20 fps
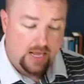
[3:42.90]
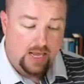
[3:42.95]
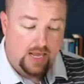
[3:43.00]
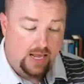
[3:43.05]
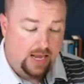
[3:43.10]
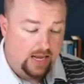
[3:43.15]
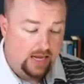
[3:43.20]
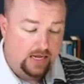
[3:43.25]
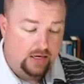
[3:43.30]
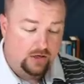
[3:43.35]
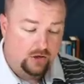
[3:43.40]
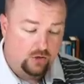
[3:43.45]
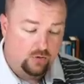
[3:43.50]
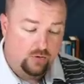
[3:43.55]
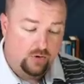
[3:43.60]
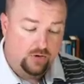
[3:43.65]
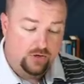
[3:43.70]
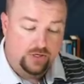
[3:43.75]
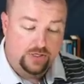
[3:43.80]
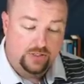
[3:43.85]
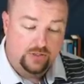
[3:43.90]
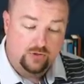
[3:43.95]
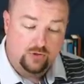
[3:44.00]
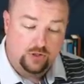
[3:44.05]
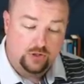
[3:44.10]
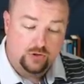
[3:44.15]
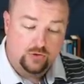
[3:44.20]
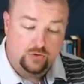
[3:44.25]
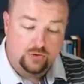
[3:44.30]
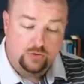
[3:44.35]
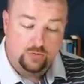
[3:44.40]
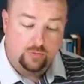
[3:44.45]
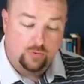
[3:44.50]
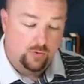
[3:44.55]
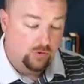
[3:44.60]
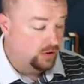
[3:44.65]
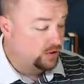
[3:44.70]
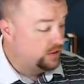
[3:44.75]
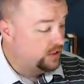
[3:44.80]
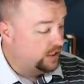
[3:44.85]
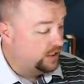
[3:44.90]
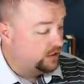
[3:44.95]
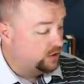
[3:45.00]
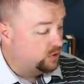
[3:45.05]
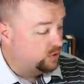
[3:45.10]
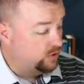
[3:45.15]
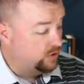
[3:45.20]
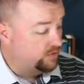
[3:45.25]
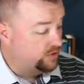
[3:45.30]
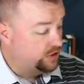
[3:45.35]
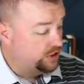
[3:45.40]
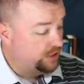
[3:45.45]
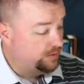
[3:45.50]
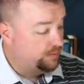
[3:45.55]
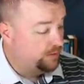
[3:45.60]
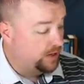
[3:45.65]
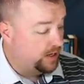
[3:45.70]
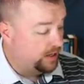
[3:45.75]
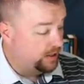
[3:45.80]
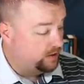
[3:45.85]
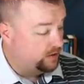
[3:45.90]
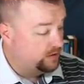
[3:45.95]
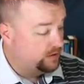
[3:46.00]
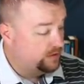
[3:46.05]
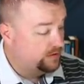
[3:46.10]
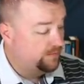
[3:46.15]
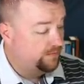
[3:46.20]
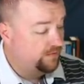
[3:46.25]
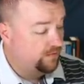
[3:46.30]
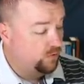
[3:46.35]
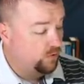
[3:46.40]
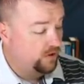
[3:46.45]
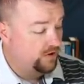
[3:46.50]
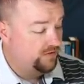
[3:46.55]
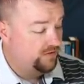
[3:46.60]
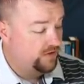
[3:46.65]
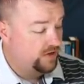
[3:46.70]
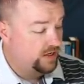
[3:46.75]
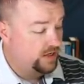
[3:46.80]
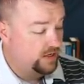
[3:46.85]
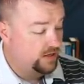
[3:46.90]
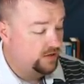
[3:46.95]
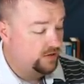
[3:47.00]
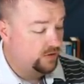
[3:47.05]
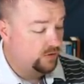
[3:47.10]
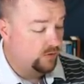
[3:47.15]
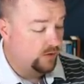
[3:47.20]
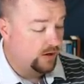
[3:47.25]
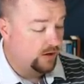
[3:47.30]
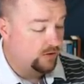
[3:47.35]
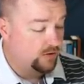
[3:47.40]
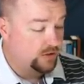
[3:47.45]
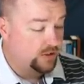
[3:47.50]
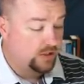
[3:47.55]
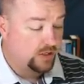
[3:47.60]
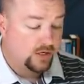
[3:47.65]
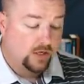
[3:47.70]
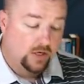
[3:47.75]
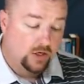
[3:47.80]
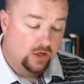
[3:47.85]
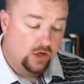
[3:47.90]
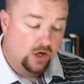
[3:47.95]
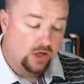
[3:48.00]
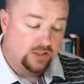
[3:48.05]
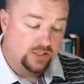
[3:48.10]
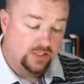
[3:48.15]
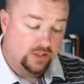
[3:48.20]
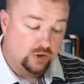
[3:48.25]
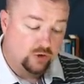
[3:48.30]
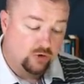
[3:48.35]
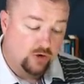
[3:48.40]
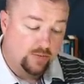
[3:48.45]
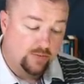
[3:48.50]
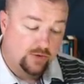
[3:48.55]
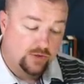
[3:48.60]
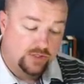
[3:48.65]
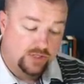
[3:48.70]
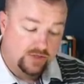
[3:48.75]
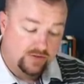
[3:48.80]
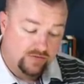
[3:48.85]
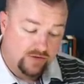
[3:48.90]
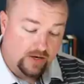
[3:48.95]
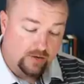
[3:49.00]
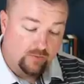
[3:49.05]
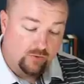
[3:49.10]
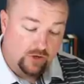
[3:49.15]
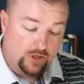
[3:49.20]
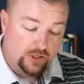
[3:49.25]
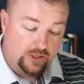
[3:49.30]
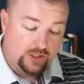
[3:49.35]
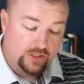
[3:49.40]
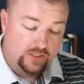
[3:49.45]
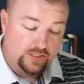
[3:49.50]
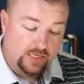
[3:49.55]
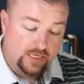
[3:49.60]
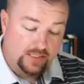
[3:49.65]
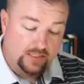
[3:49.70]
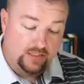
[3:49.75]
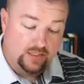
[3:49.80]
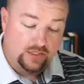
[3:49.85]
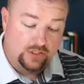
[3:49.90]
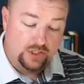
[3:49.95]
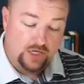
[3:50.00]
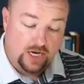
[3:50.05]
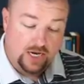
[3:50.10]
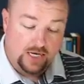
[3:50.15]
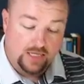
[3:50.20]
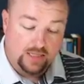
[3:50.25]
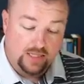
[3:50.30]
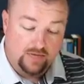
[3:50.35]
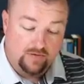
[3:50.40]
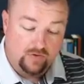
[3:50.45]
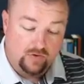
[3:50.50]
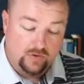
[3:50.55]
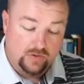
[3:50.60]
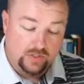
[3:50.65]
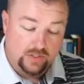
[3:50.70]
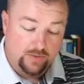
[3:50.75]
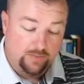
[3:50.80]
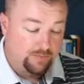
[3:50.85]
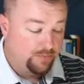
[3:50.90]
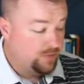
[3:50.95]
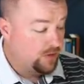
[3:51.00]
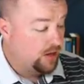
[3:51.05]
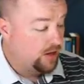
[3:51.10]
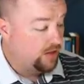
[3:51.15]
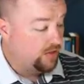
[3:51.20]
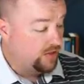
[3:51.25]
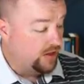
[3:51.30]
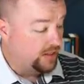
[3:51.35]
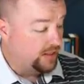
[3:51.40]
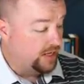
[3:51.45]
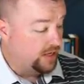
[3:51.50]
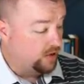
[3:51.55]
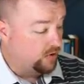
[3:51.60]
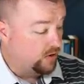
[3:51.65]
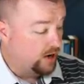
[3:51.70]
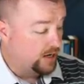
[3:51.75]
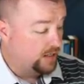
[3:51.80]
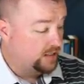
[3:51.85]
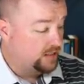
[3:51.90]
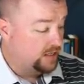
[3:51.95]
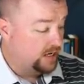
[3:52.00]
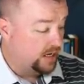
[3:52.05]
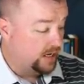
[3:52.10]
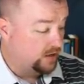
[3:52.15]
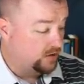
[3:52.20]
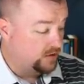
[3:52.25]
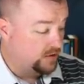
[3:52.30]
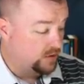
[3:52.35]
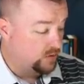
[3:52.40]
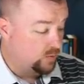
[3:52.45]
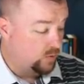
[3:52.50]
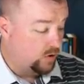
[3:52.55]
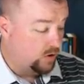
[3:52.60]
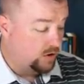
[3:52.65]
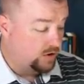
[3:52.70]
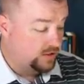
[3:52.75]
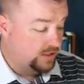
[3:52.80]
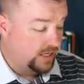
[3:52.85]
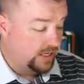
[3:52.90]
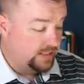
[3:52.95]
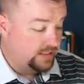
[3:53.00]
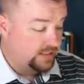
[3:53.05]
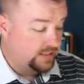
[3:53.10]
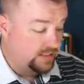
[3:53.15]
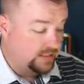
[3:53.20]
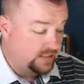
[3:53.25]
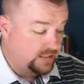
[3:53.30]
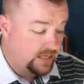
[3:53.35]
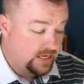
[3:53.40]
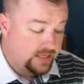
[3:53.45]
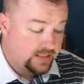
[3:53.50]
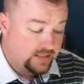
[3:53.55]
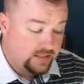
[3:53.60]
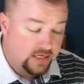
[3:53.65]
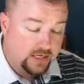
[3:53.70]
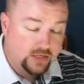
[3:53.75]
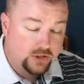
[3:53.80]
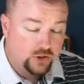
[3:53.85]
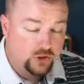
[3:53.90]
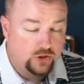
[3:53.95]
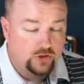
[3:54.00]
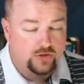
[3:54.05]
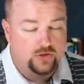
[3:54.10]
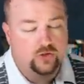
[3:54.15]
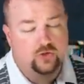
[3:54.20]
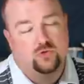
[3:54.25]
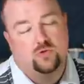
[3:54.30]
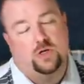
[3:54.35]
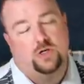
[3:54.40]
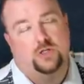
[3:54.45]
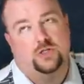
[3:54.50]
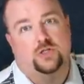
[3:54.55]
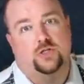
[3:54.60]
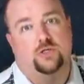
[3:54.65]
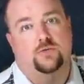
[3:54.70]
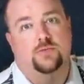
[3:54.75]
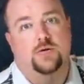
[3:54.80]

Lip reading: and corroded its structural supports, and drove sheet piles 40 feet into the ground, causing tremors and vibrations at such high levels that they cracked tiles and walls at CTS and shook the structure.